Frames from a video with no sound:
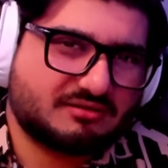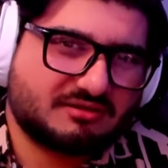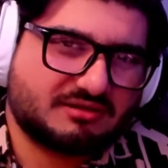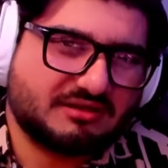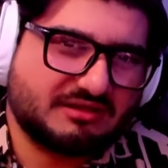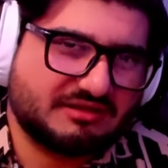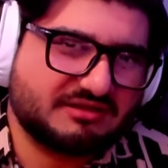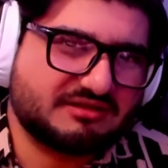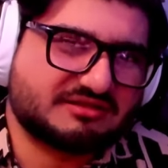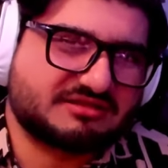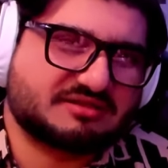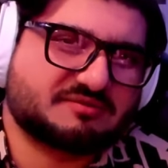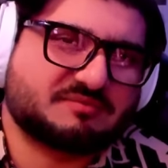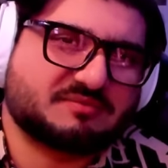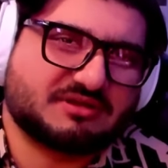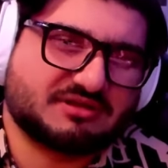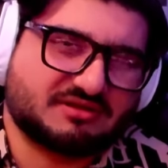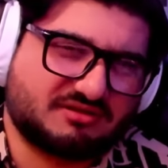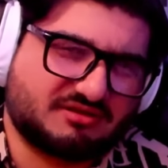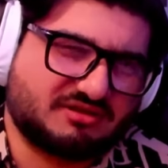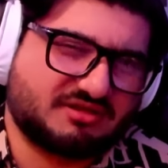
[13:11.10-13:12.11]

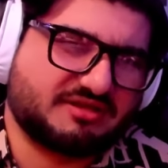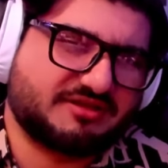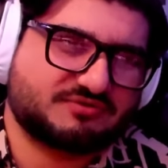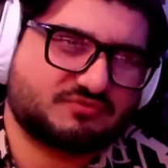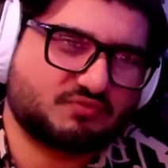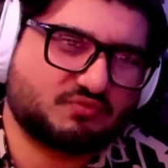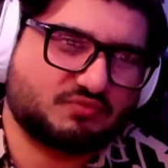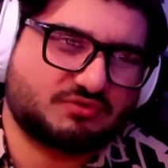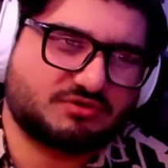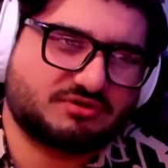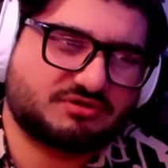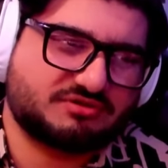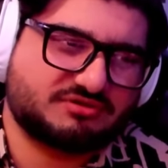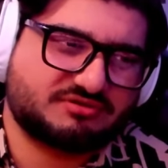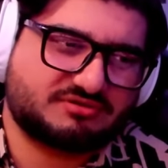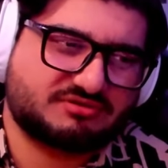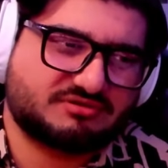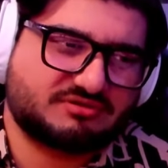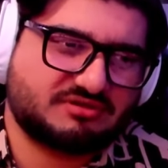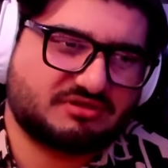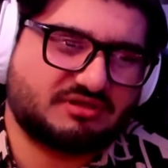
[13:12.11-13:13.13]
Intimately. Wouldn't
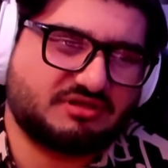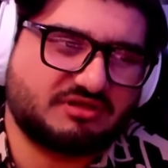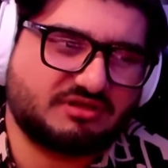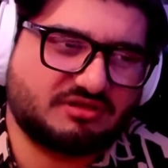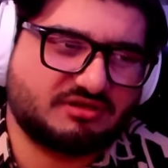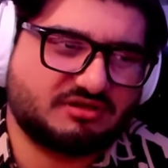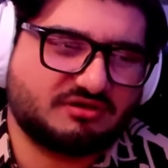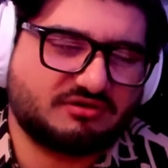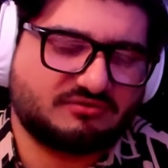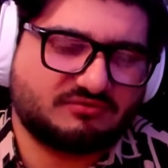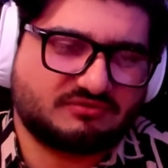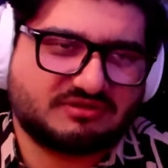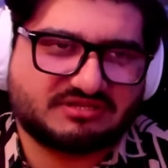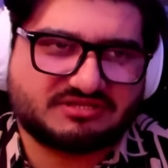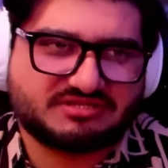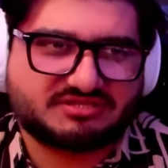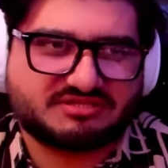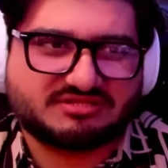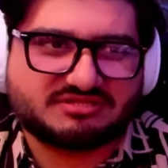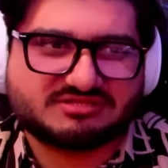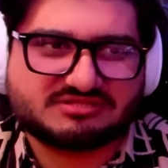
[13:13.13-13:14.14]
he know that
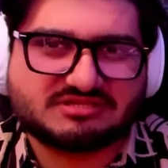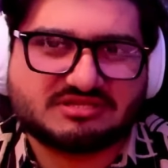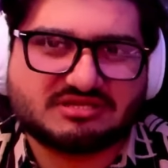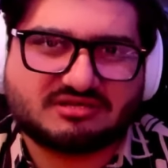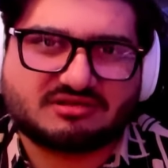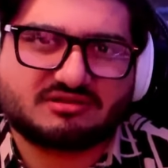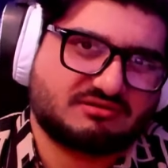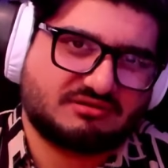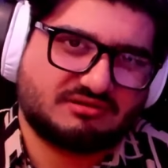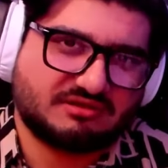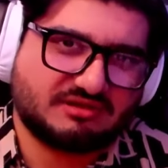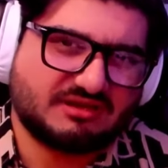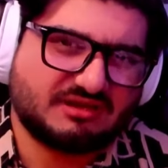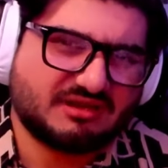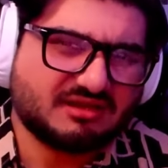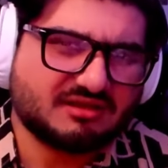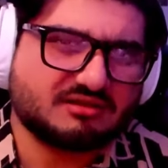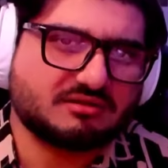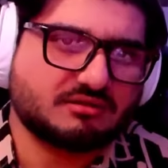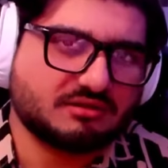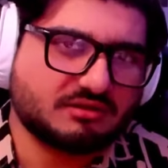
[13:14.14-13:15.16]
she's not an
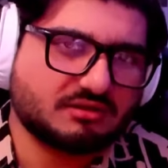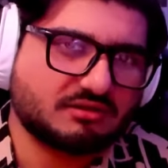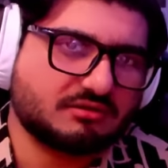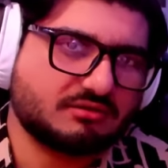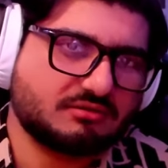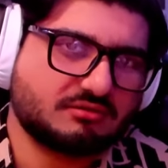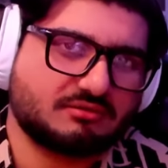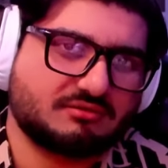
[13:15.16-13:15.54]
alien?